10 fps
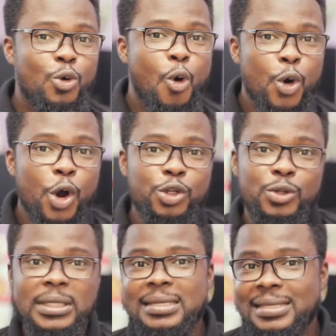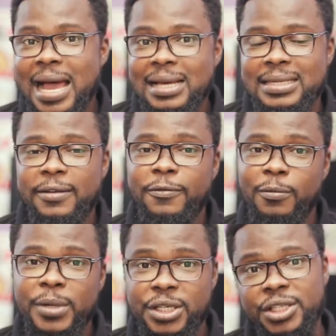to hold on to this Saxe
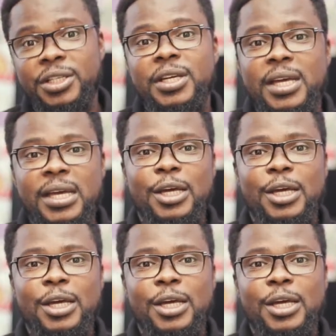information